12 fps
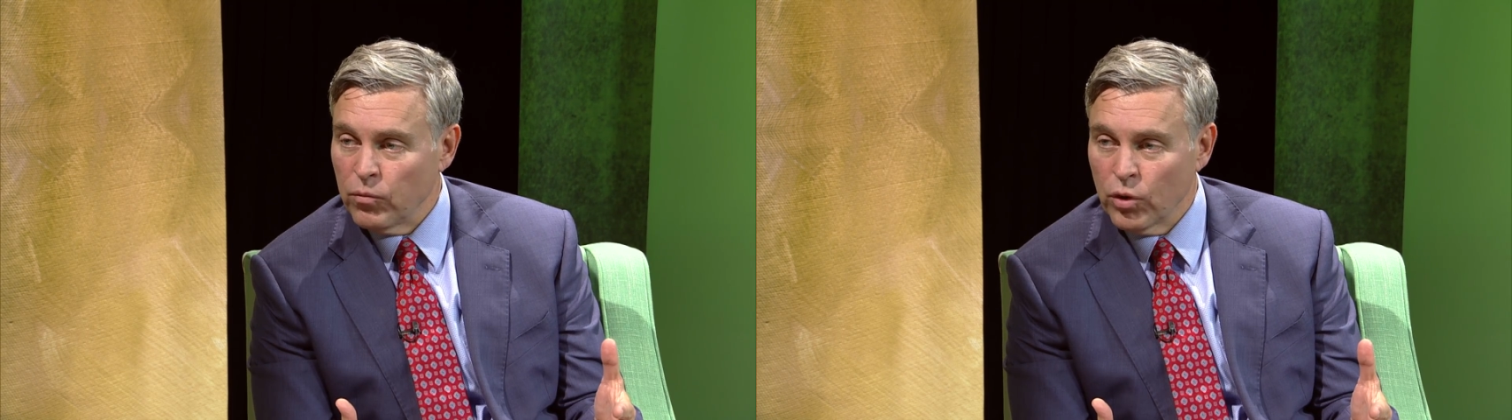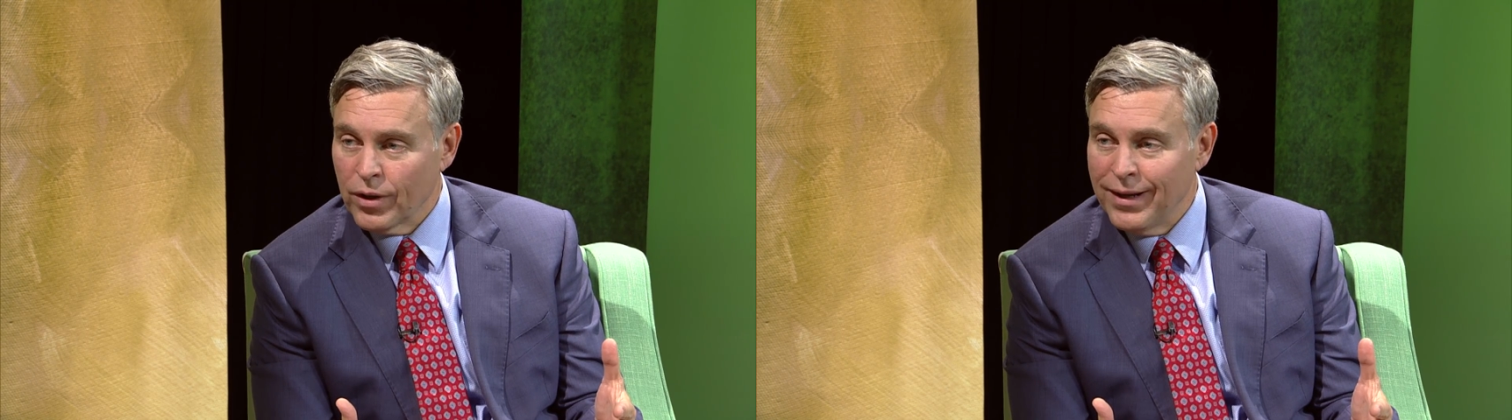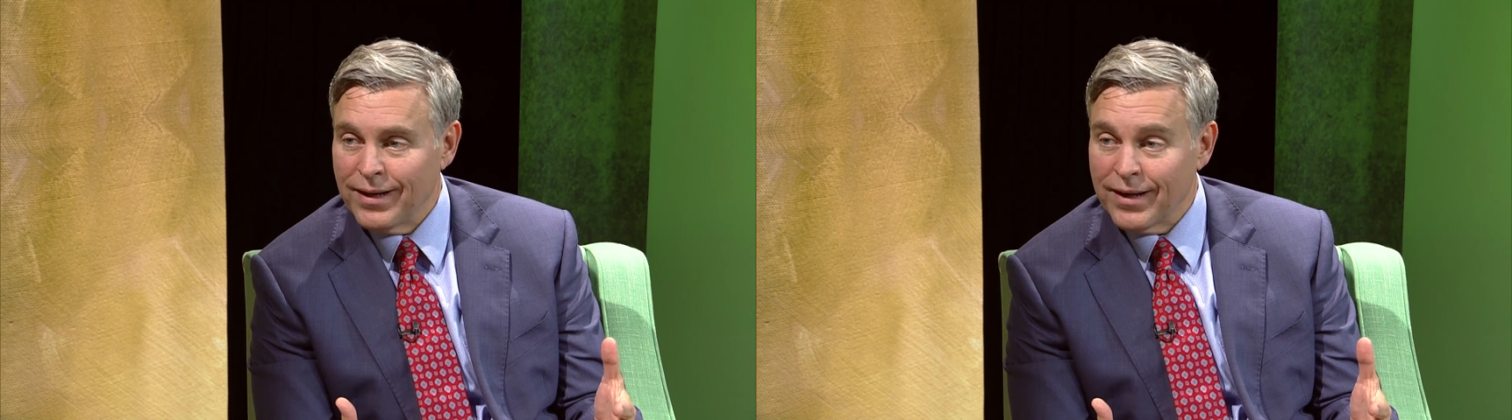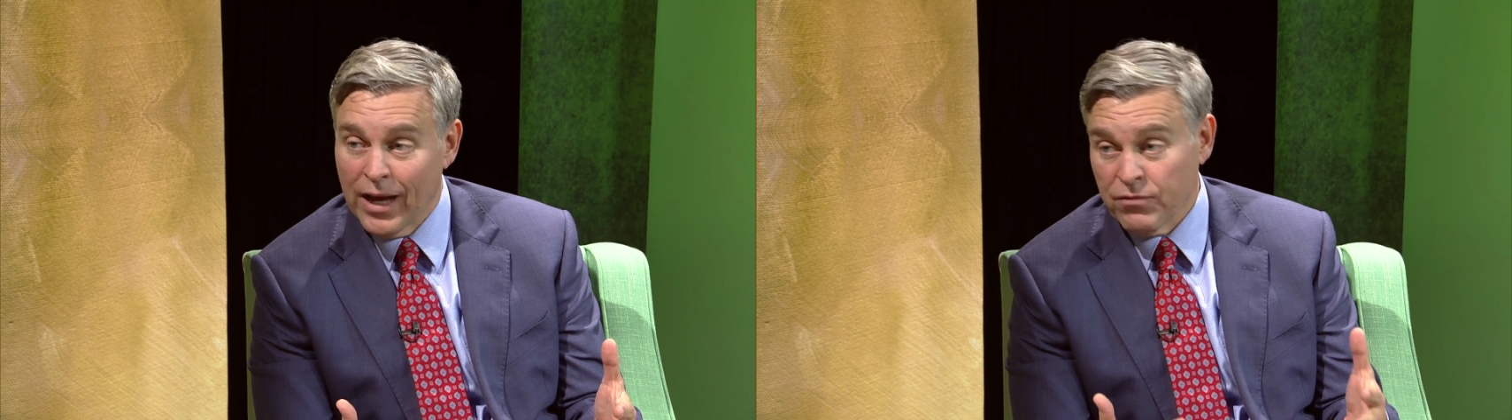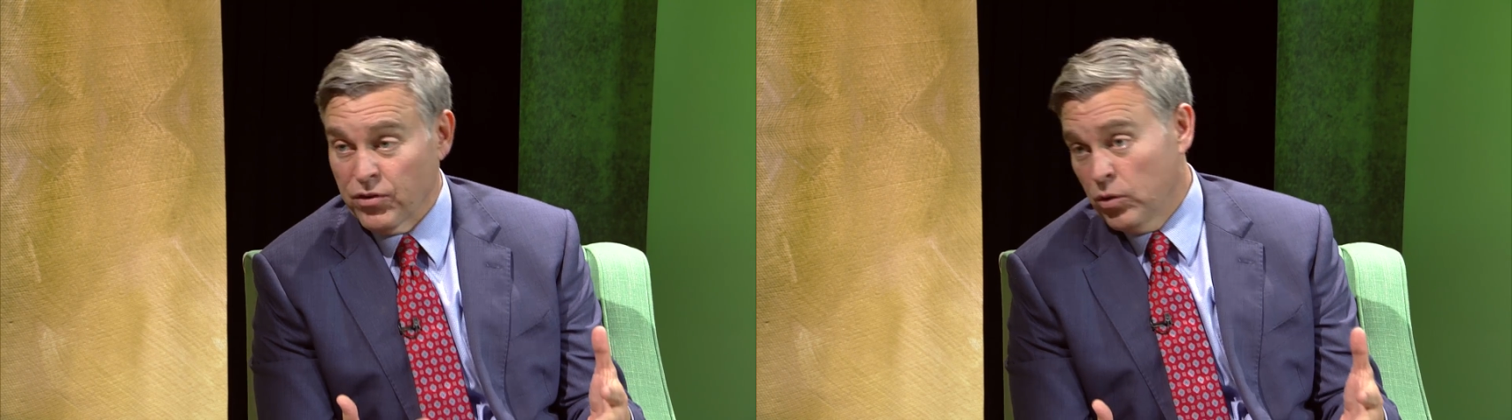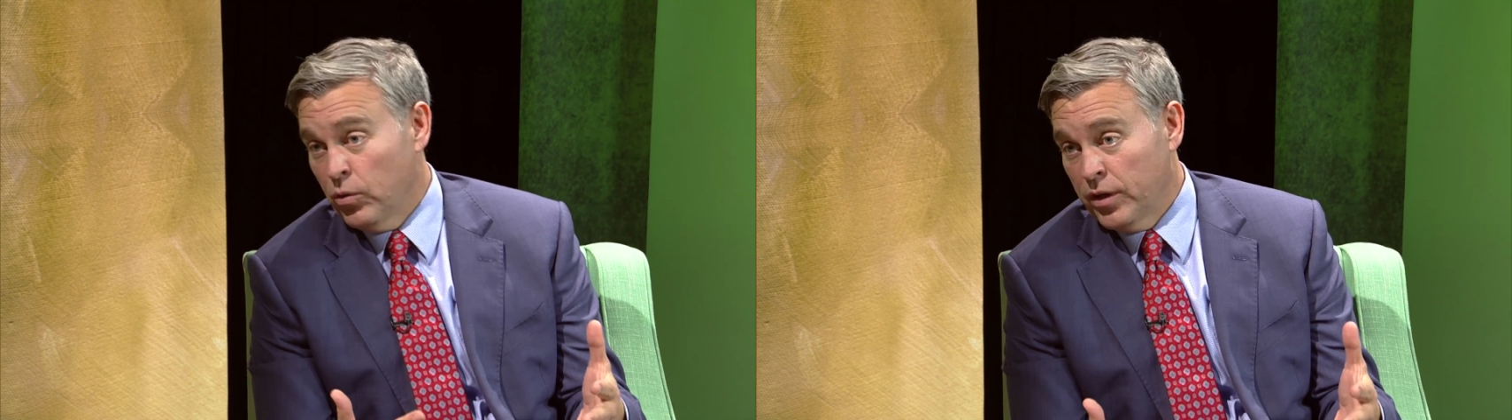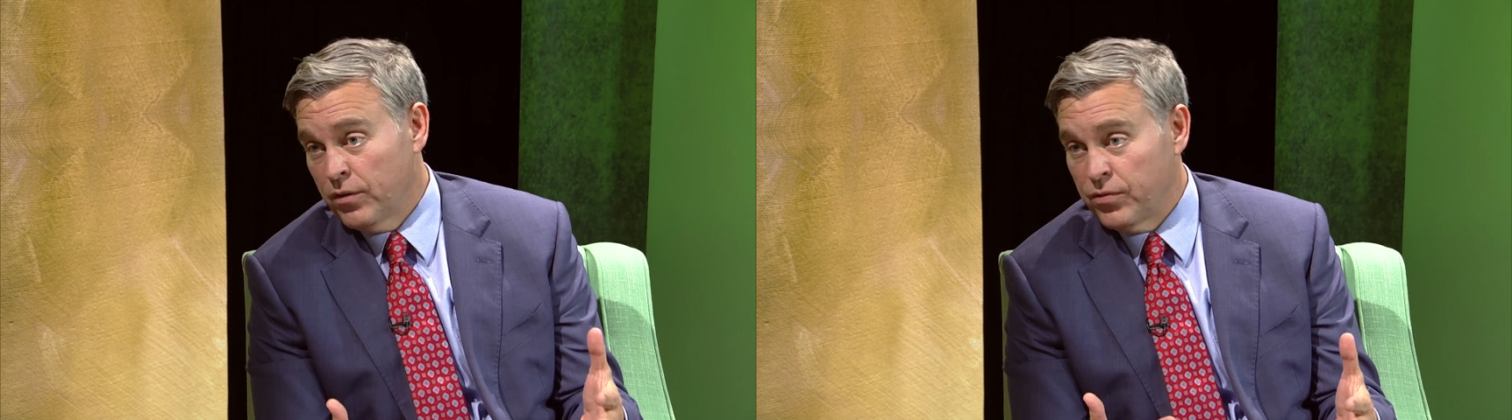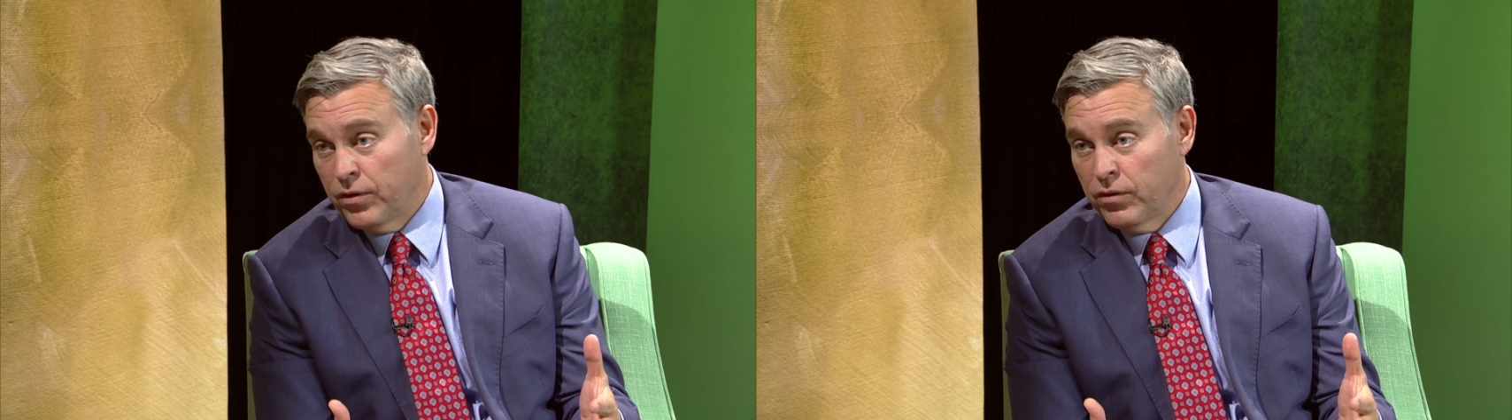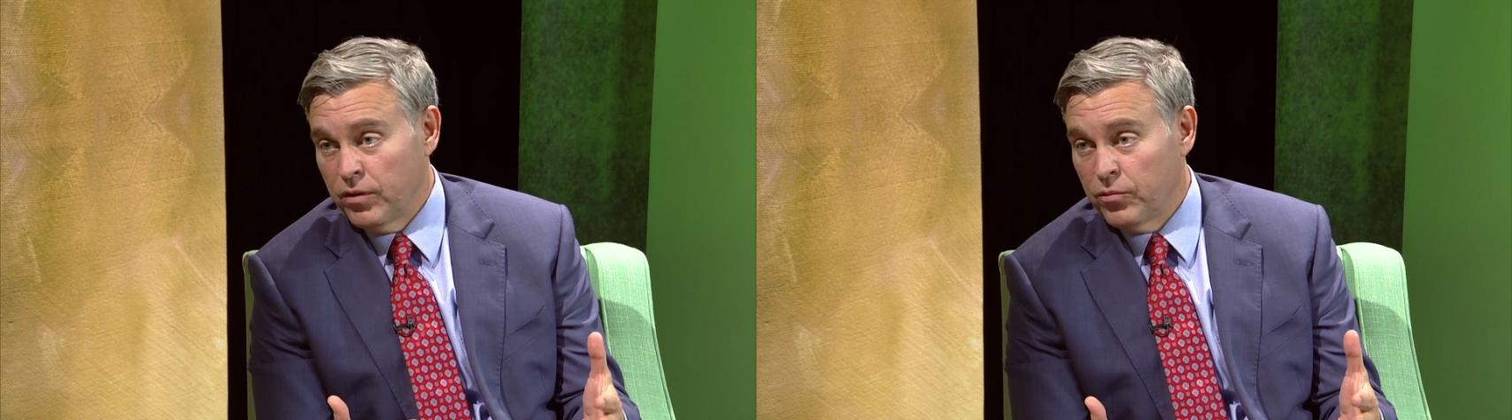we're not ever going to
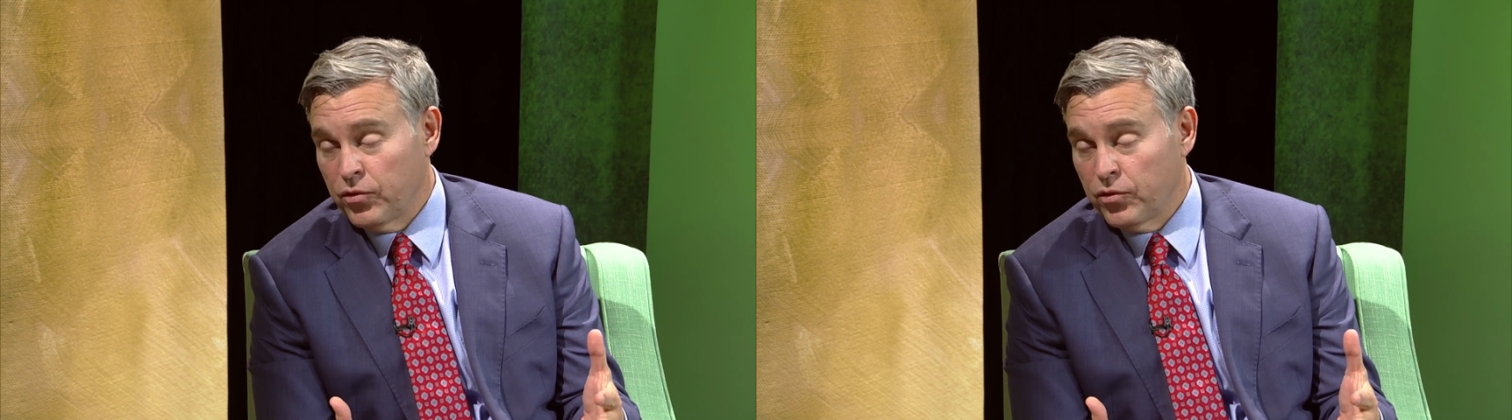fill them.